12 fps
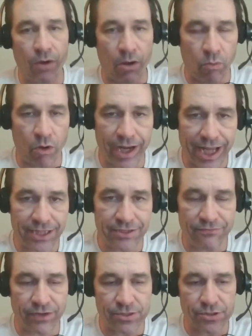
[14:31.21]
a one act
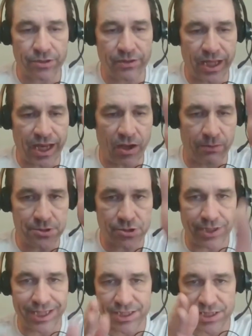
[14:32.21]
adventure that helps
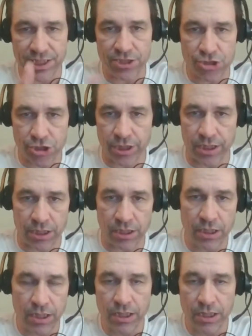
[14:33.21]
transition